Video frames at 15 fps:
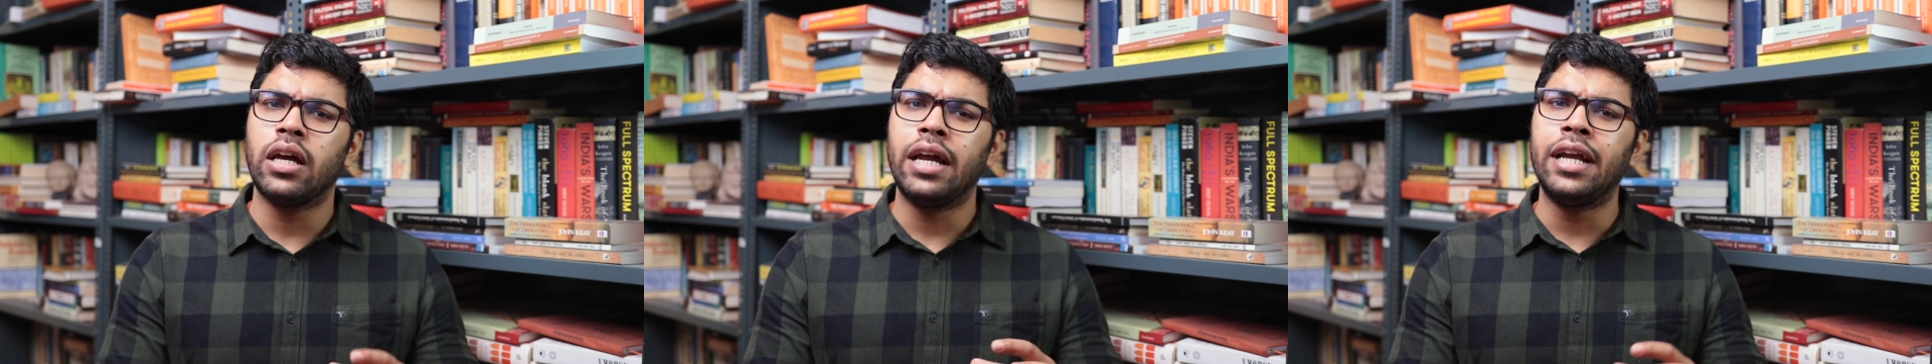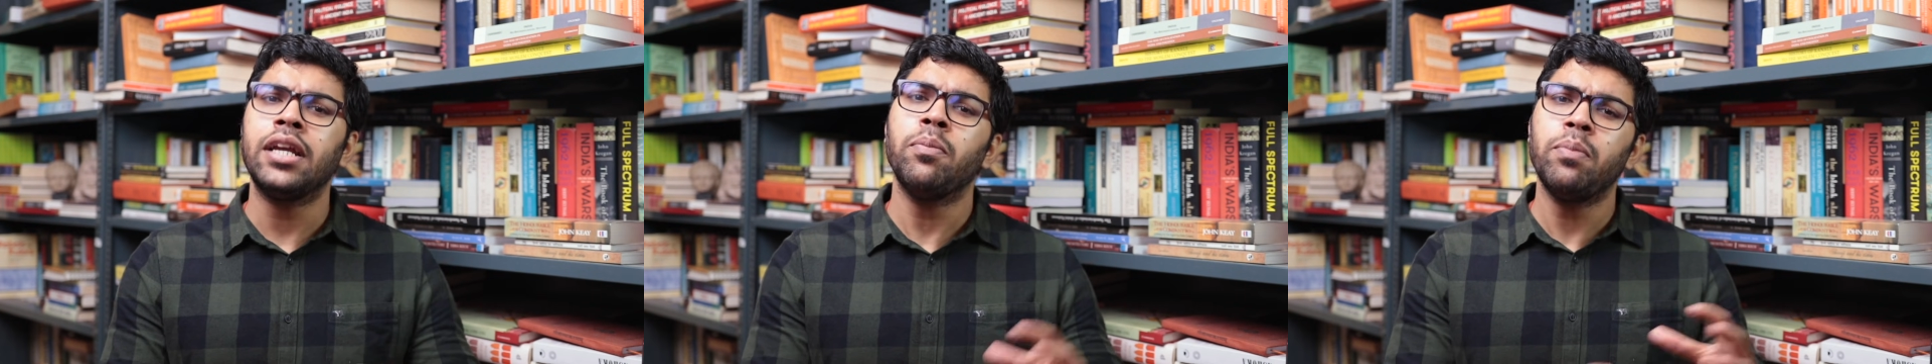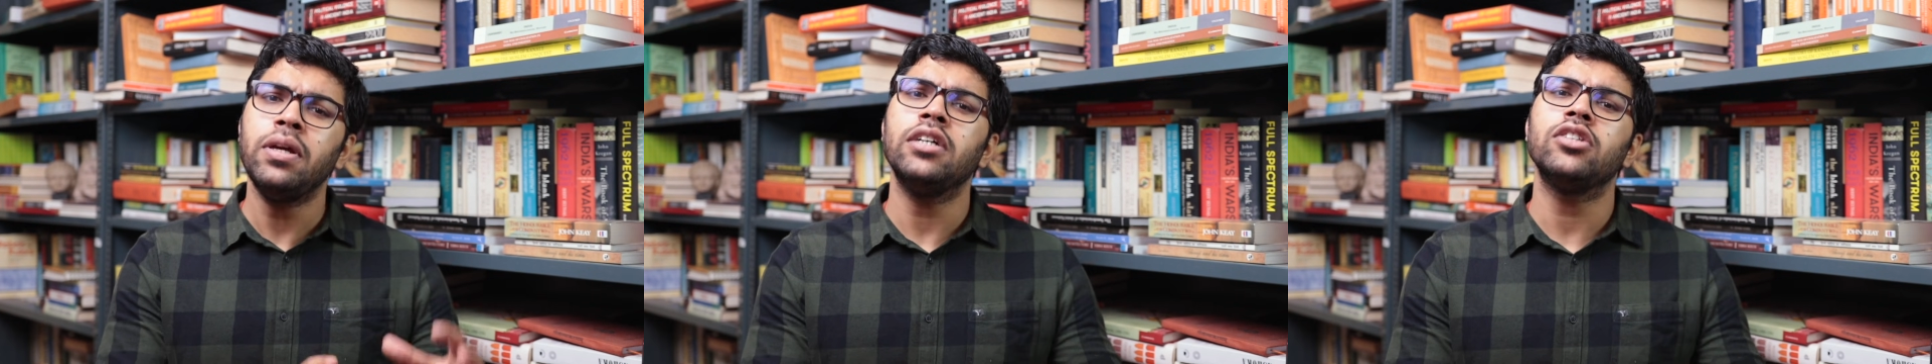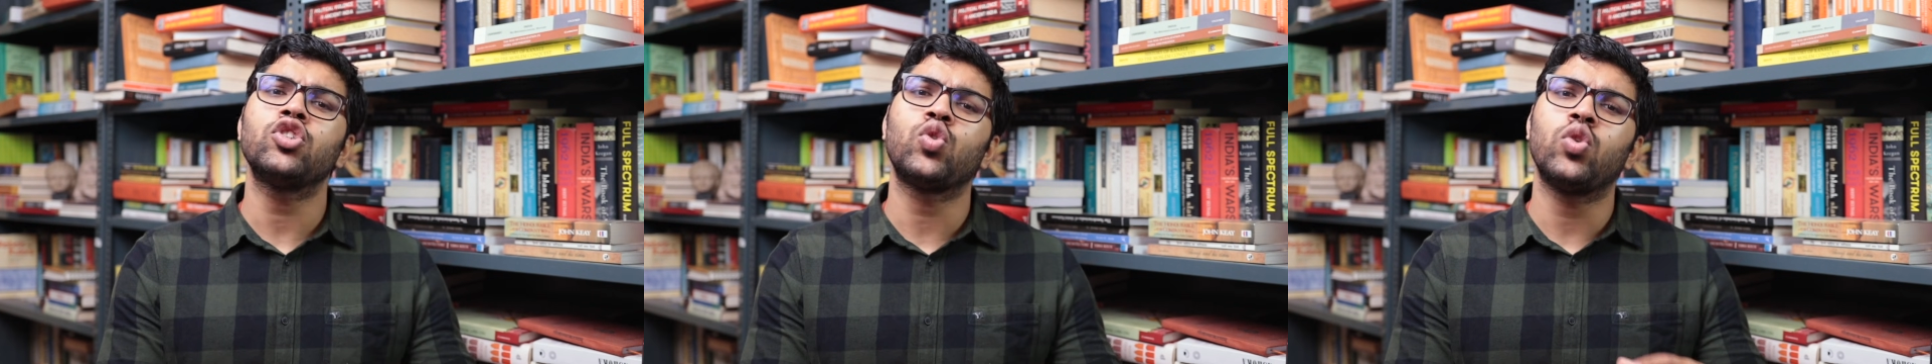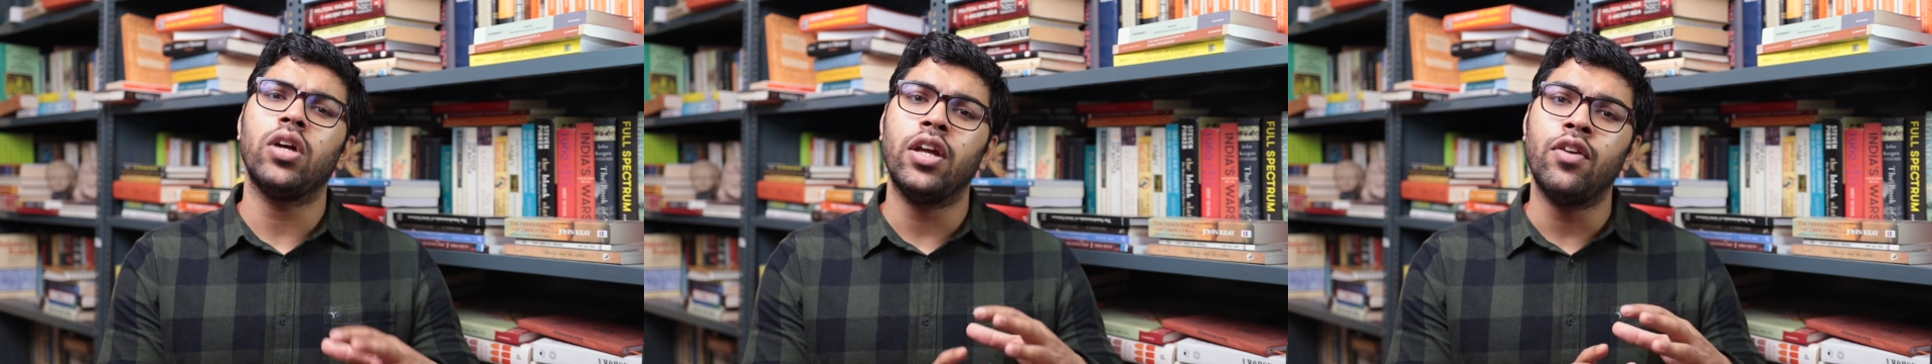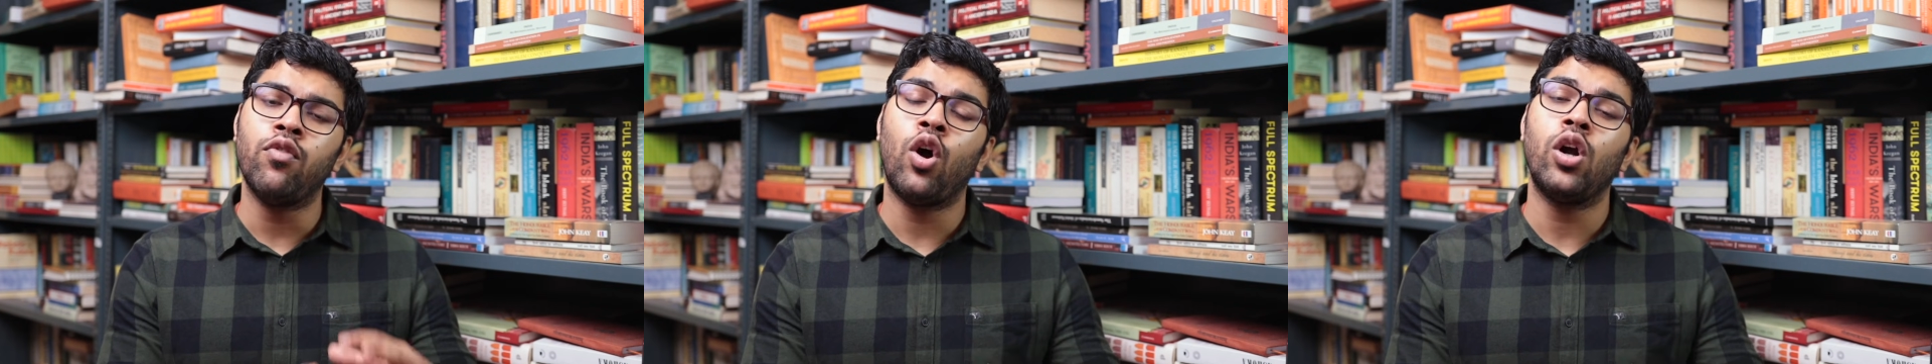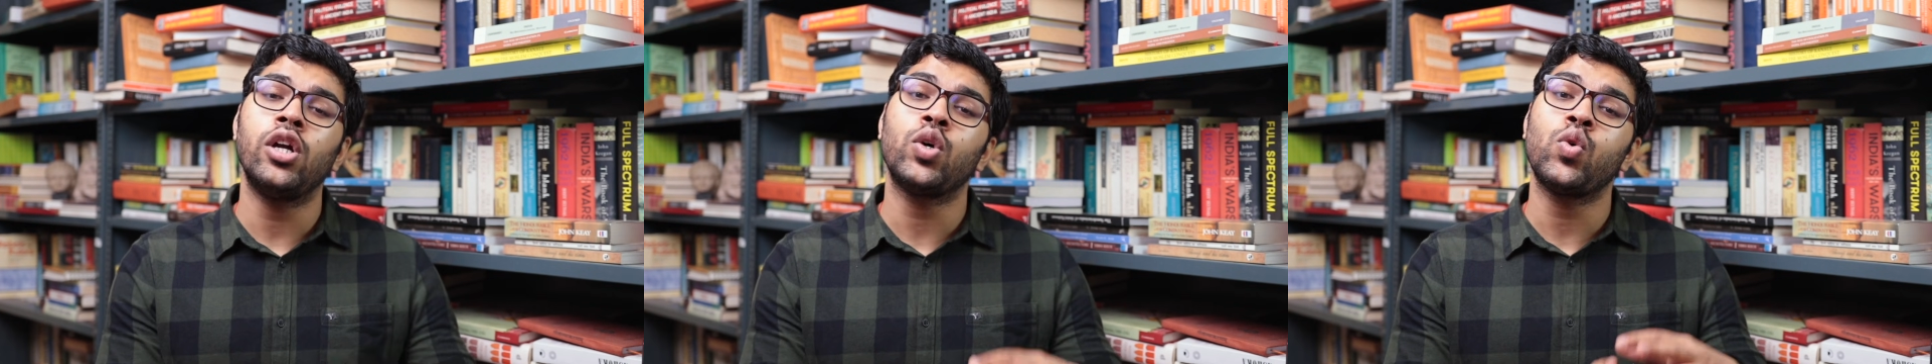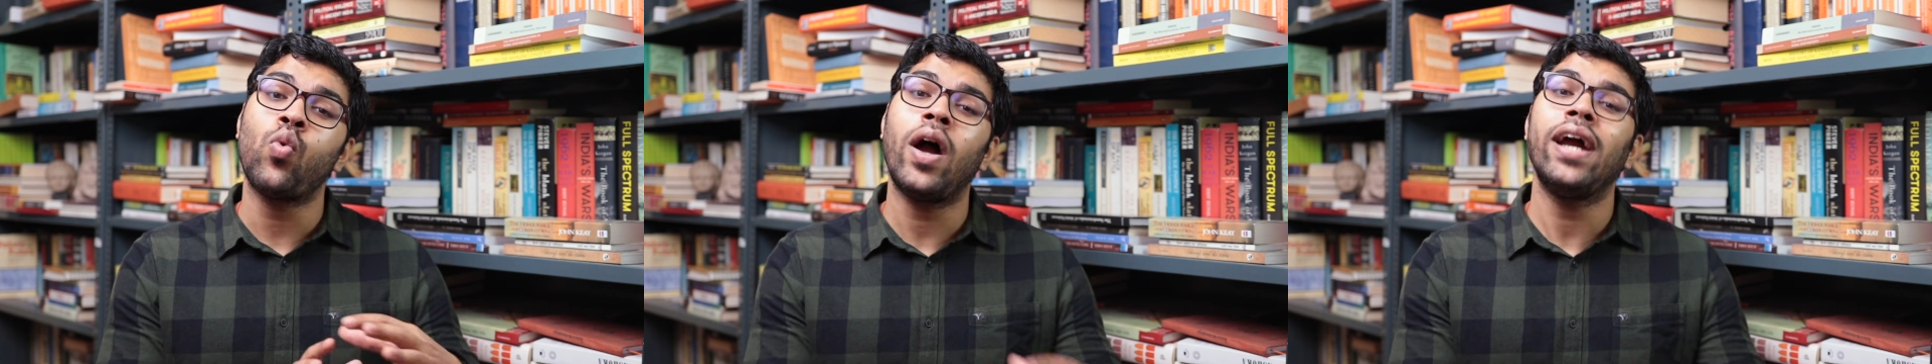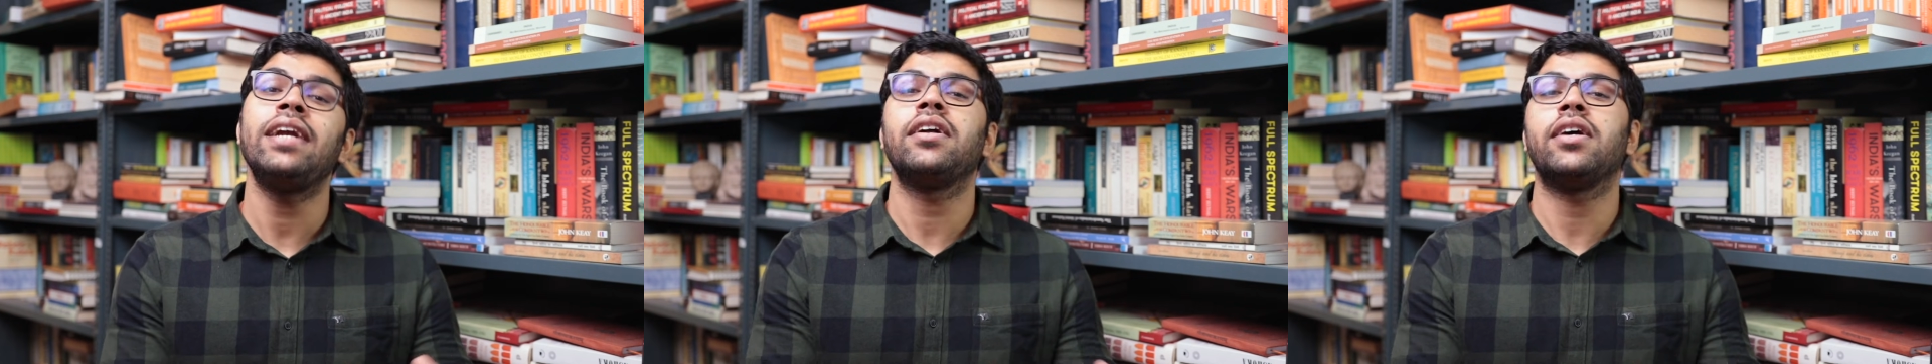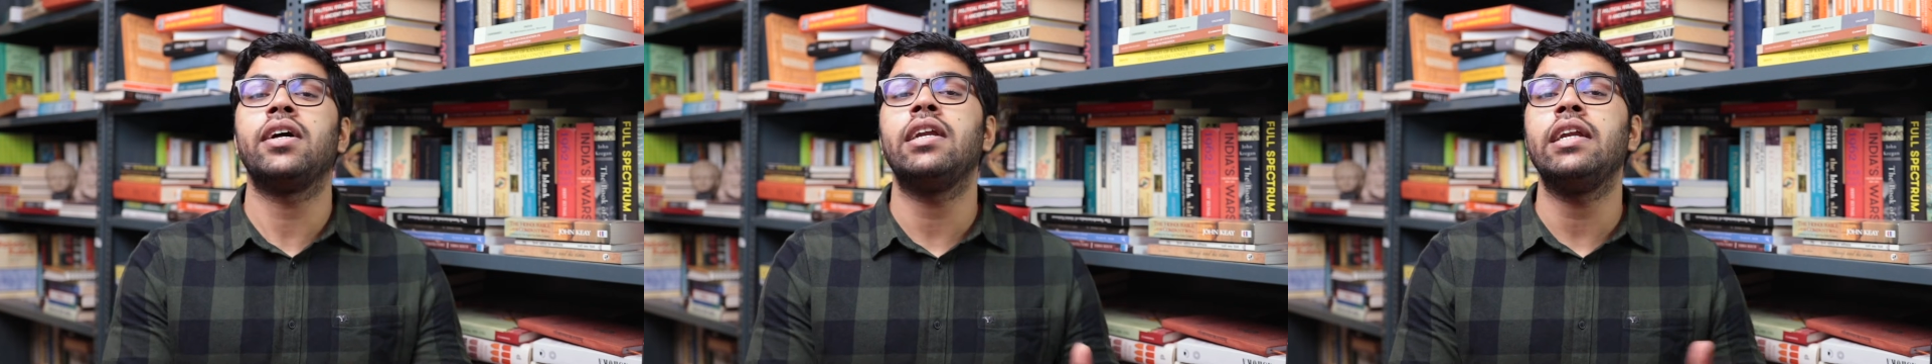it appears evolved
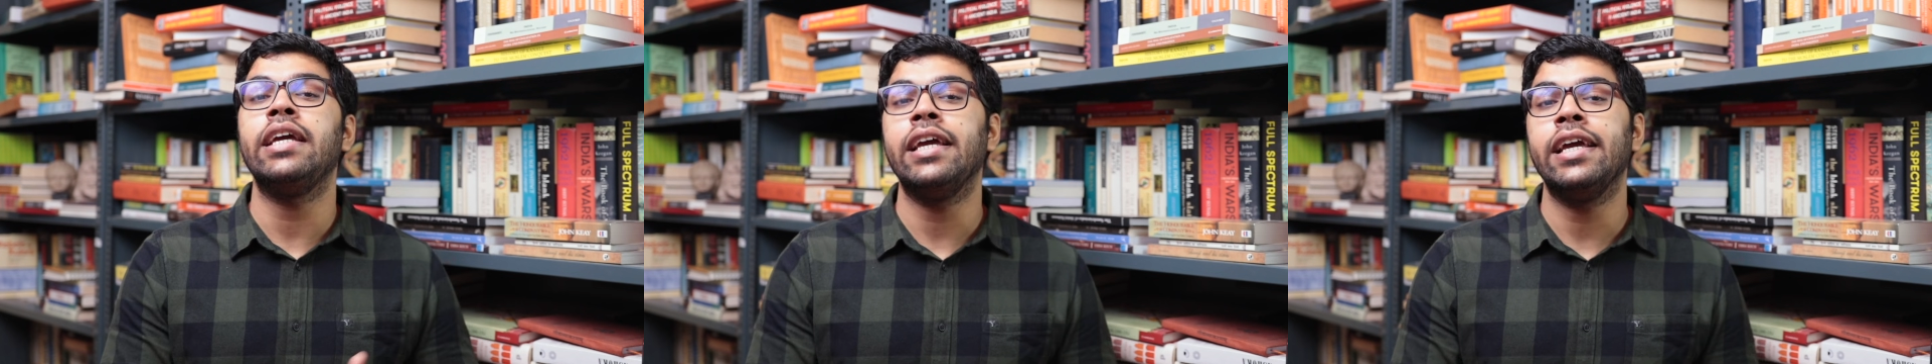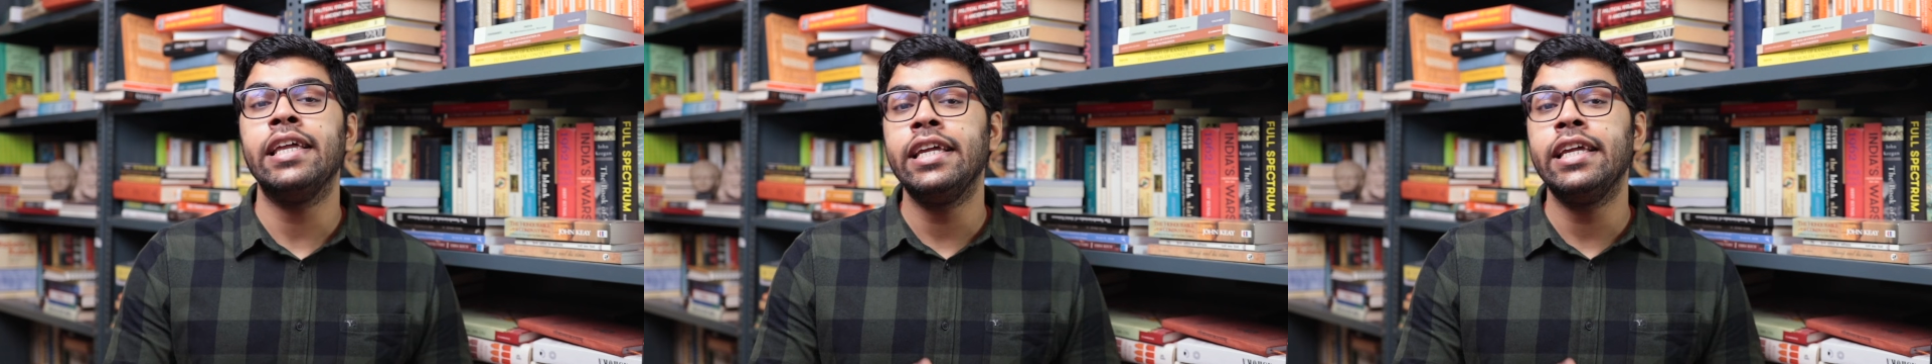quite early